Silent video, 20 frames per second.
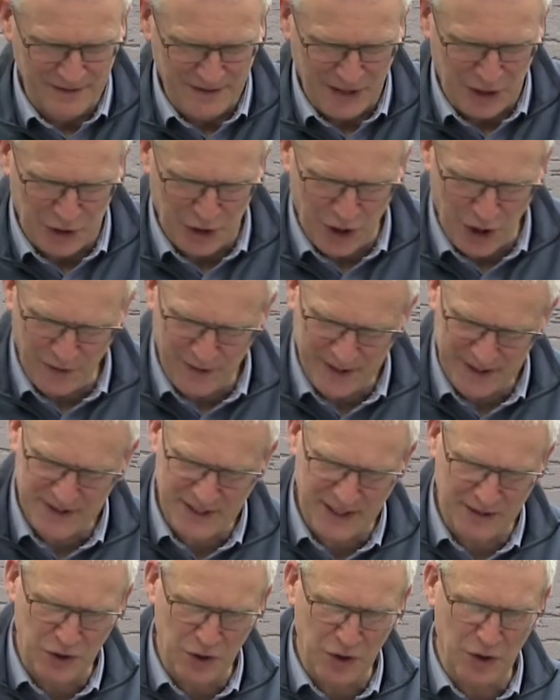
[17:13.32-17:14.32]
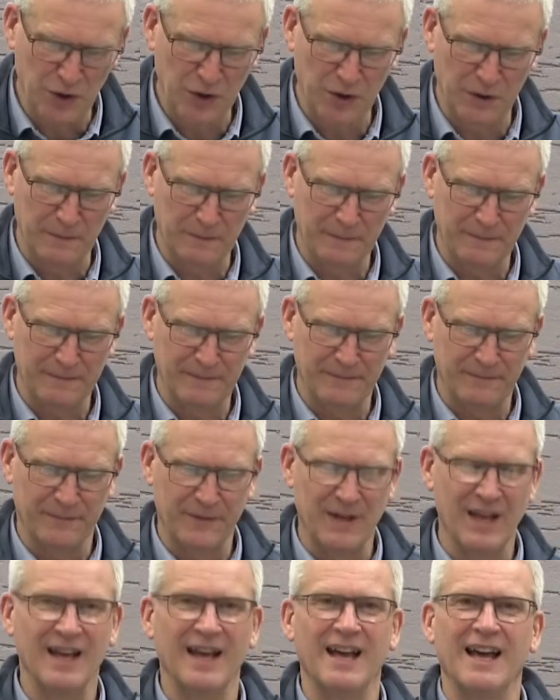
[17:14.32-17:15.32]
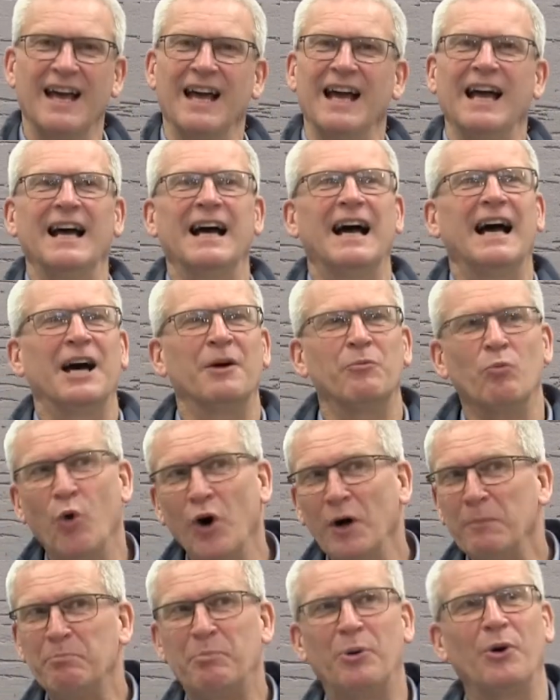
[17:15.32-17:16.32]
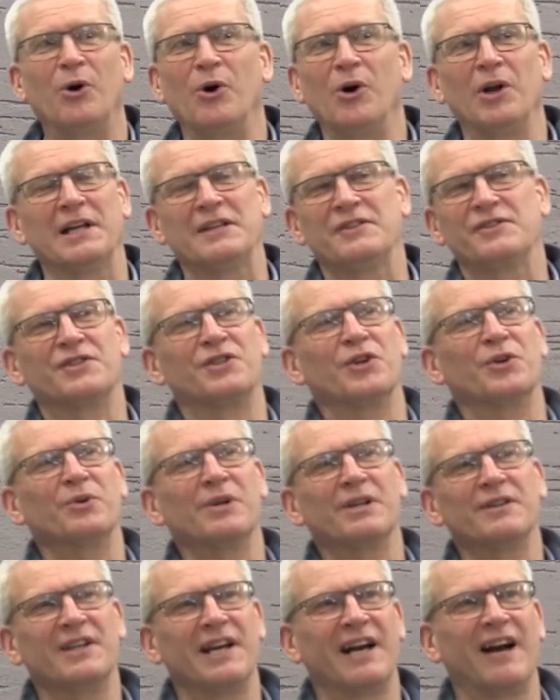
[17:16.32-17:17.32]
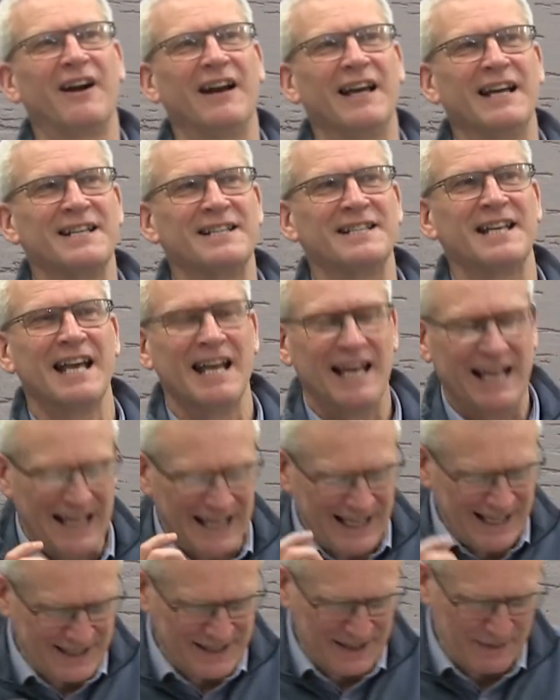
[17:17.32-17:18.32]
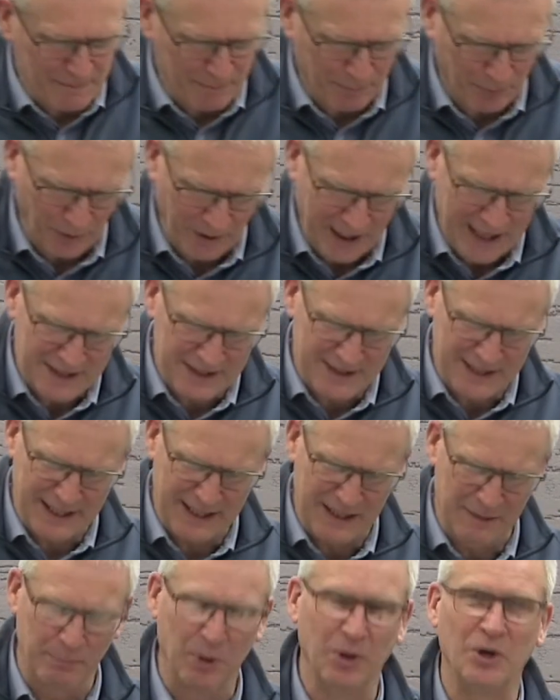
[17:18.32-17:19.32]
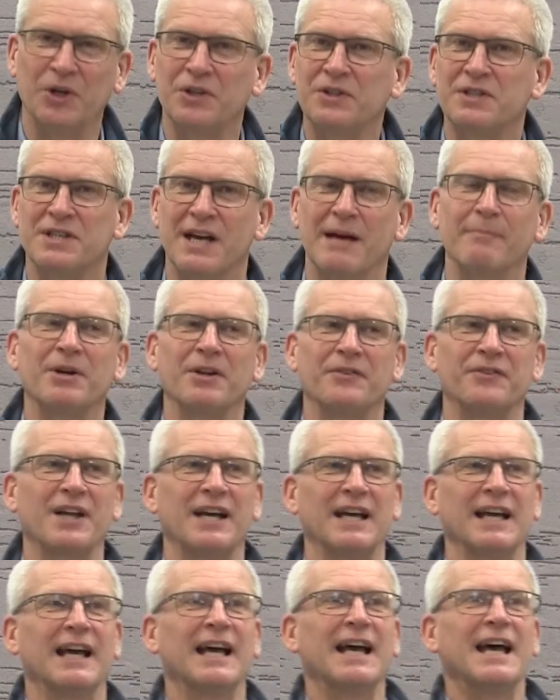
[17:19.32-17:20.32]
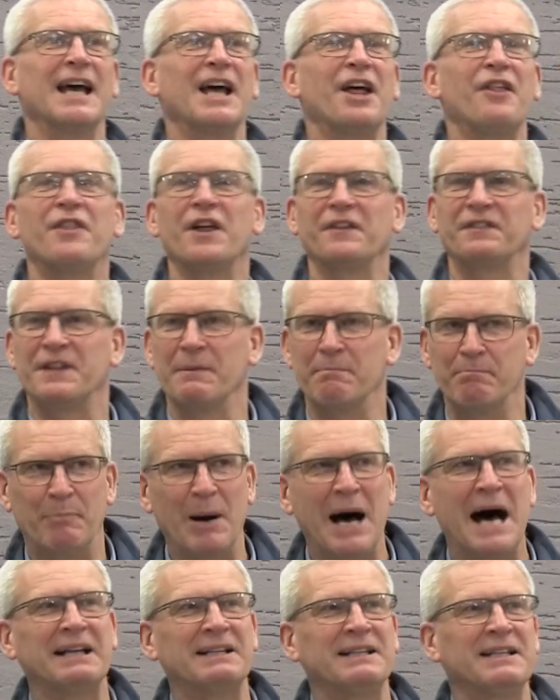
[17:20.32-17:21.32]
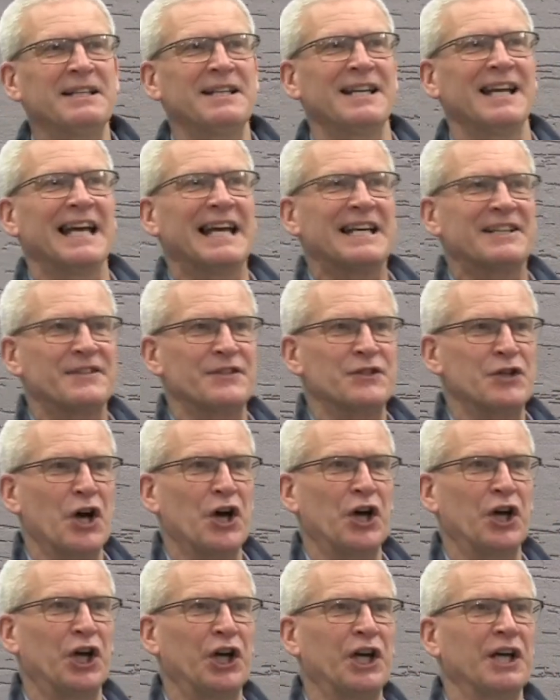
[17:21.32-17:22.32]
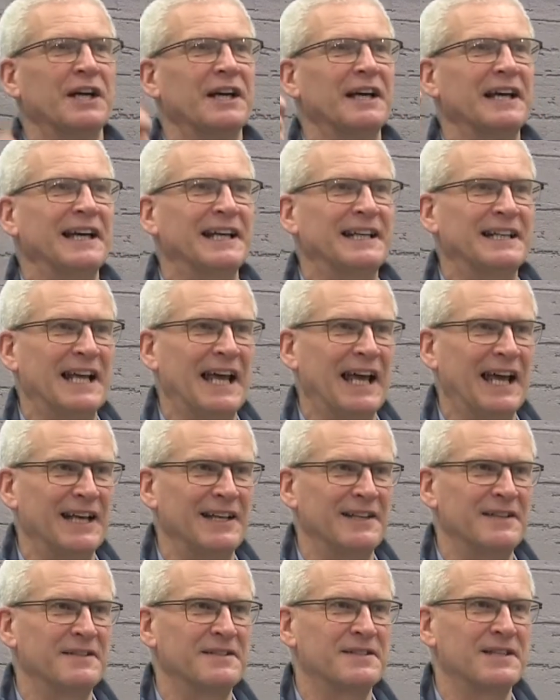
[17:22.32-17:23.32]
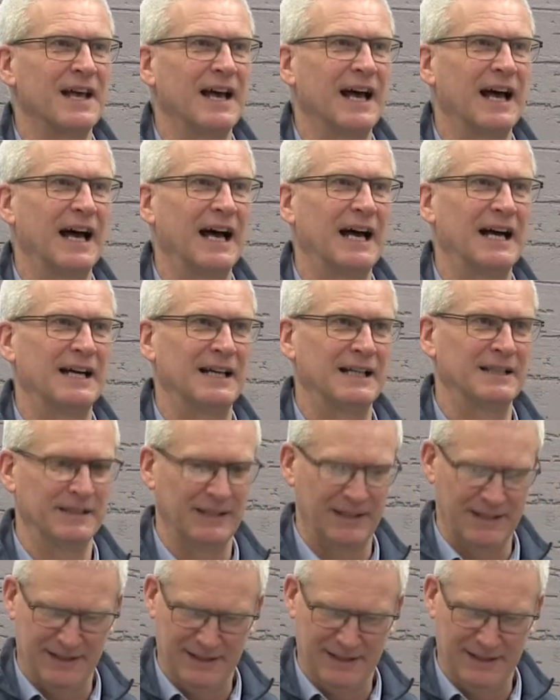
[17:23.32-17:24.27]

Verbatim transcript: and now it's in you. And what Paul is doing there is he is impressing upon Timothy that the baton is now in his hand.